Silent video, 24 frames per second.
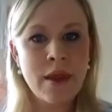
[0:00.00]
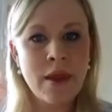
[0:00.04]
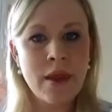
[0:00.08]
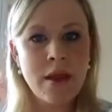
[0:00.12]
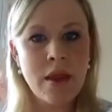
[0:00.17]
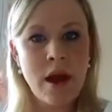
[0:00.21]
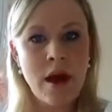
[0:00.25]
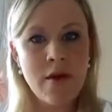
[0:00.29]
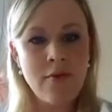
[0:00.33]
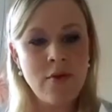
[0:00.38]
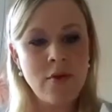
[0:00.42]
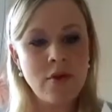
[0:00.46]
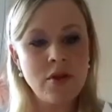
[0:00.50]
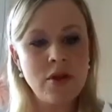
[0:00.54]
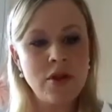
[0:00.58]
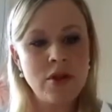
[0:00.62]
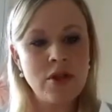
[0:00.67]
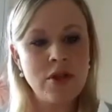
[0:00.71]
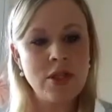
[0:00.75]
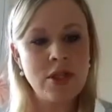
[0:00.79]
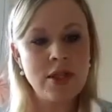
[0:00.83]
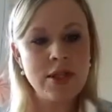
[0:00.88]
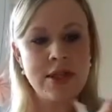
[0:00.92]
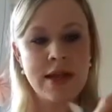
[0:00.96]
I've also
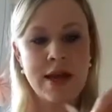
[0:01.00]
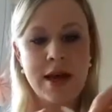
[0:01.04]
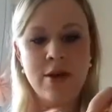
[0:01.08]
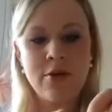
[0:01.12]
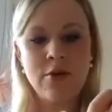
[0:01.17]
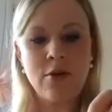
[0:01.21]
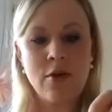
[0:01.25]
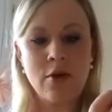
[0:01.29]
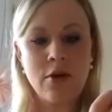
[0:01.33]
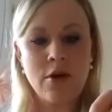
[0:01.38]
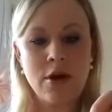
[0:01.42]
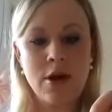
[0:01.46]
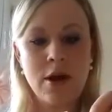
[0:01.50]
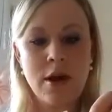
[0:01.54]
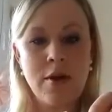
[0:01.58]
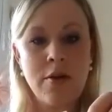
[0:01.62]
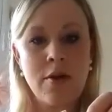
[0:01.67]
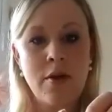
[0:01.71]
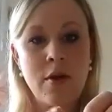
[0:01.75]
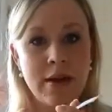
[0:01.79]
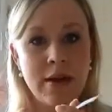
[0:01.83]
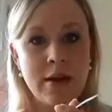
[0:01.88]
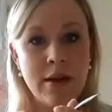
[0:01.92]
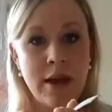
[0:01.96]
just now gone and cut
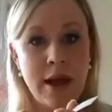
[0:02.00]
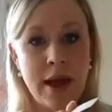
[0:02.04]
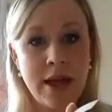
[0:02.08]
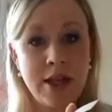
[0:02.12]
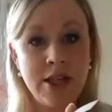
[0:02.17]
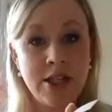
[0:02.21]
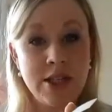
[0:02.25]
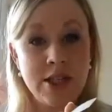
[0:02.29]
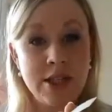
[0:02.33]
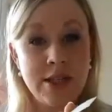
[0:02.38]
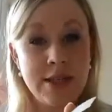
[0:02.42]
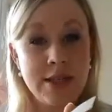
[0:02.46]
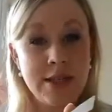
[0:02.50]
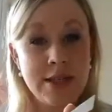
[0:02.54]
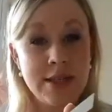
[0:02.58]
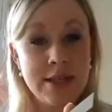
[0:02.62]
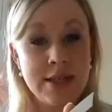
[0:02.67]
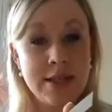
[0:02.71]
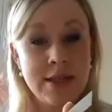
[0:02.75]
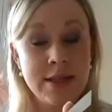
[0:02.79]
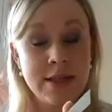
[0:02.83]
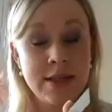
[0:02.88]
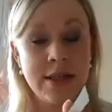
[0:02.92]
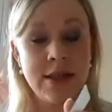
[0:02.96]
the edges
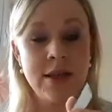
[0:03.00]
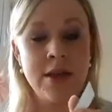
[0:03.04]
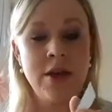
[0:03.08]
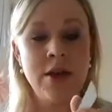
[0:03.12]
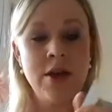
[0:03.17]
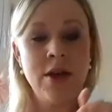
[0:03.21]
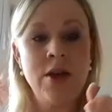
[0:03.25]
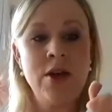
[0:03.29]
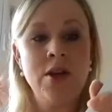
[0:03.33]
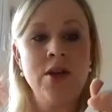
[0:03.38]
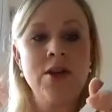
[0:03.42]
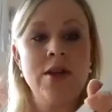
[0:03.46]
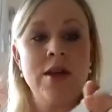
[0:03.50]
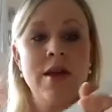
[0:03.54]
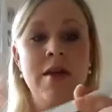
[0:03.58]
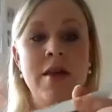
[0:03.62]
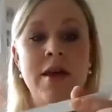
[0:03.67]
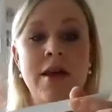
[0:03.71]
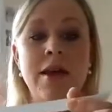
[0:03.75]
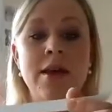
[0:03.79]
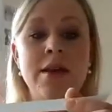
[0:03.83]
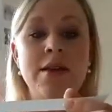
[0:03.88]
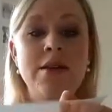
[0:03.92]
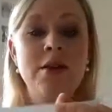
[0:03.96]
so that they
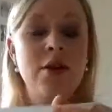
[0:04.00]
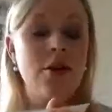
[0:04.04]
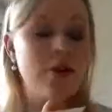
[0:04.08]
slot